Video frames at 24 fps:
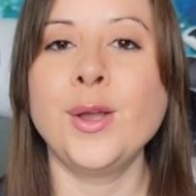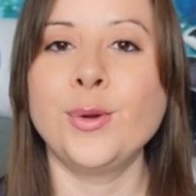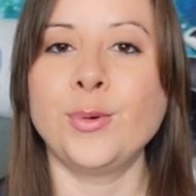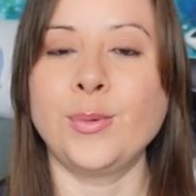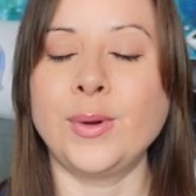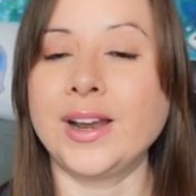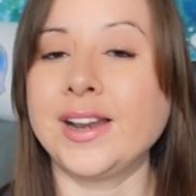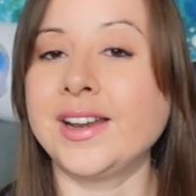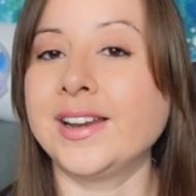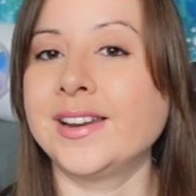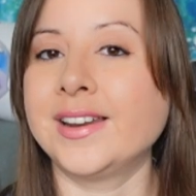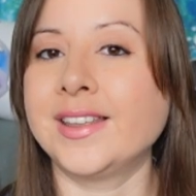
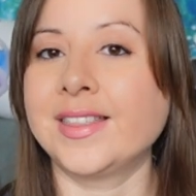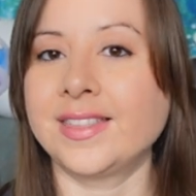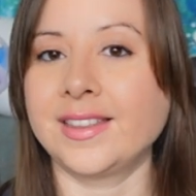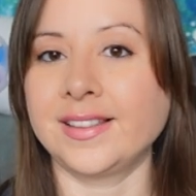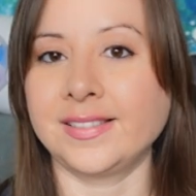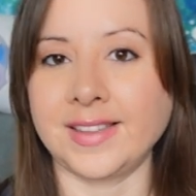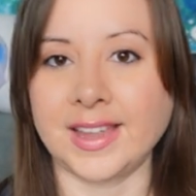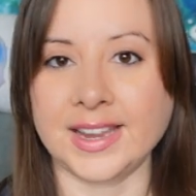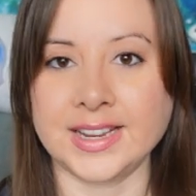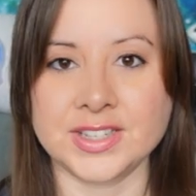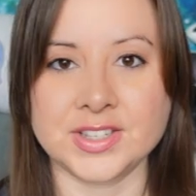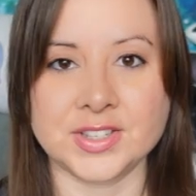when the
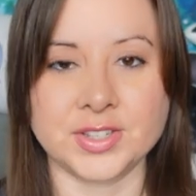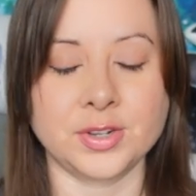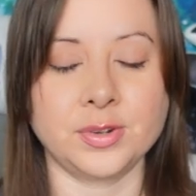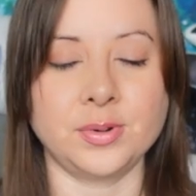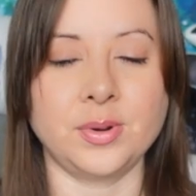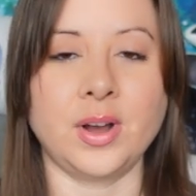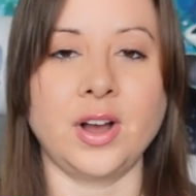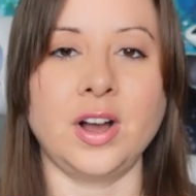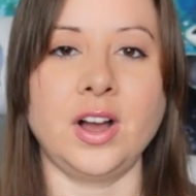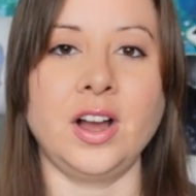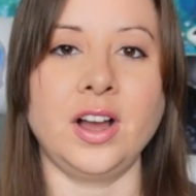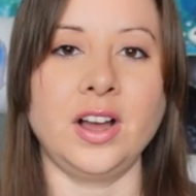lights go
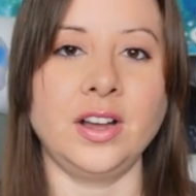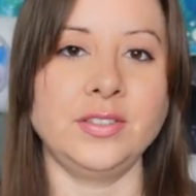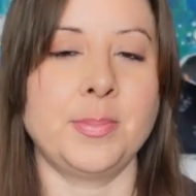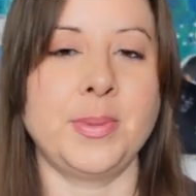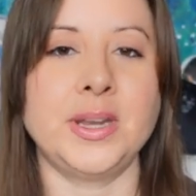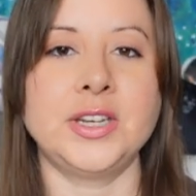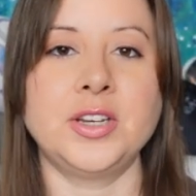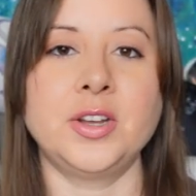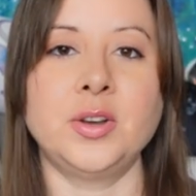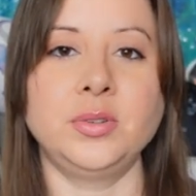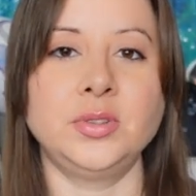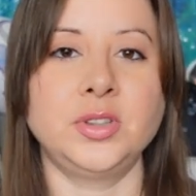off,
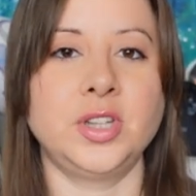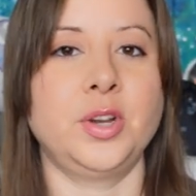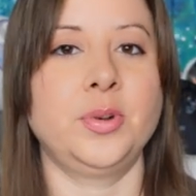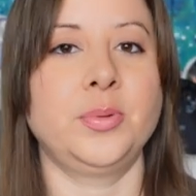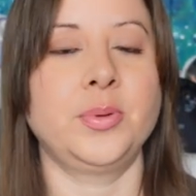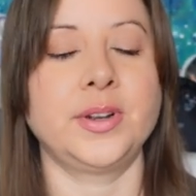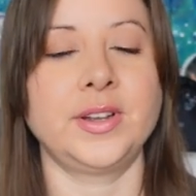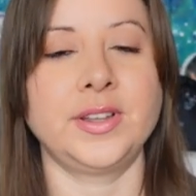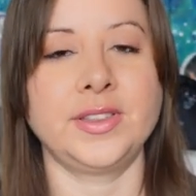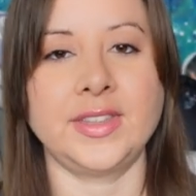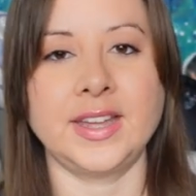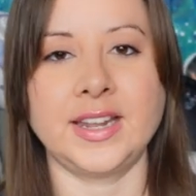but no
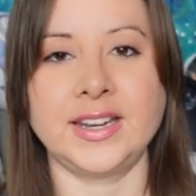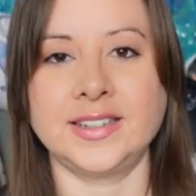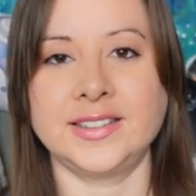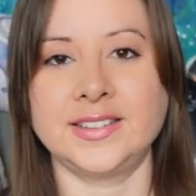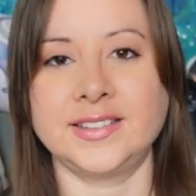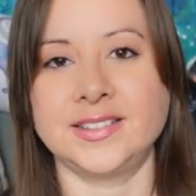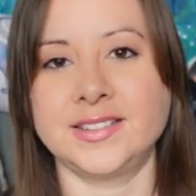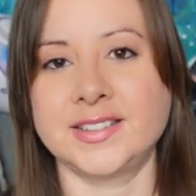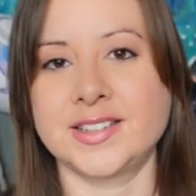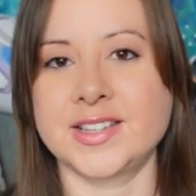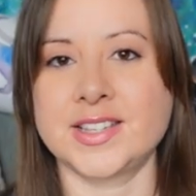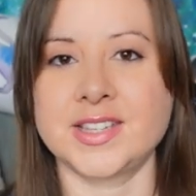lower than
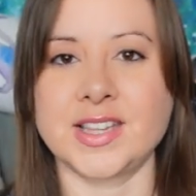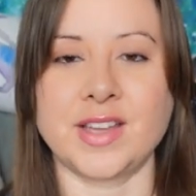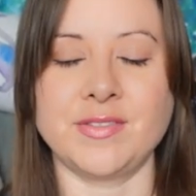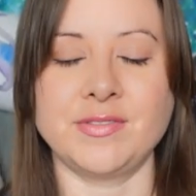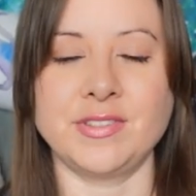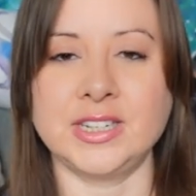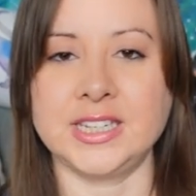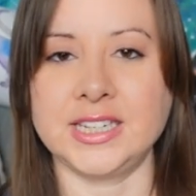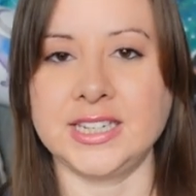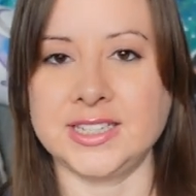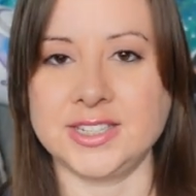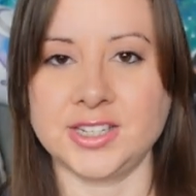
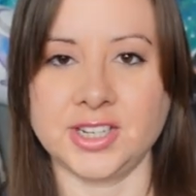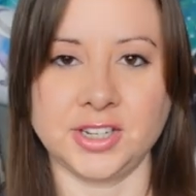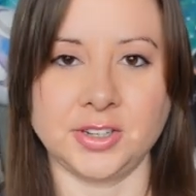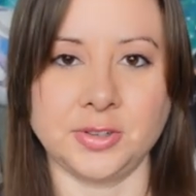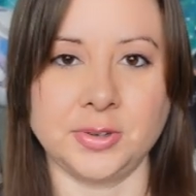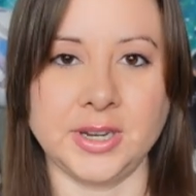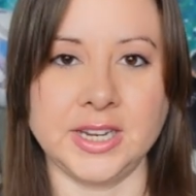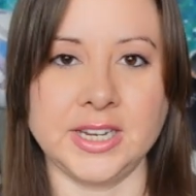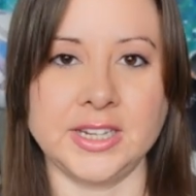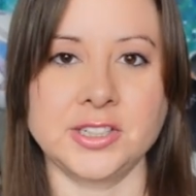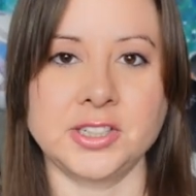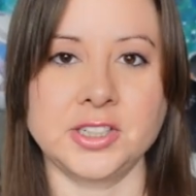
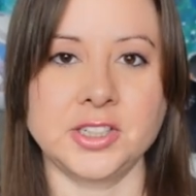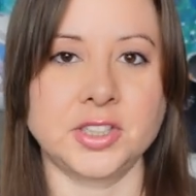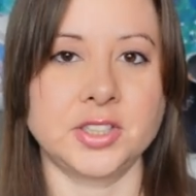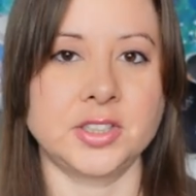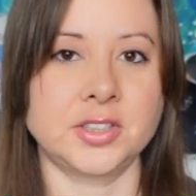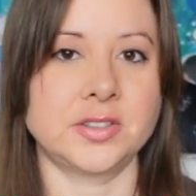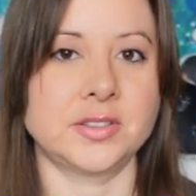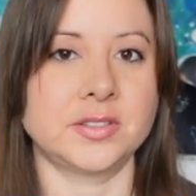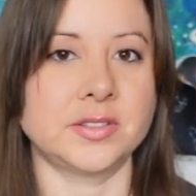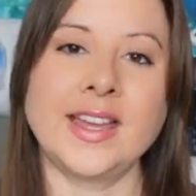72-ish.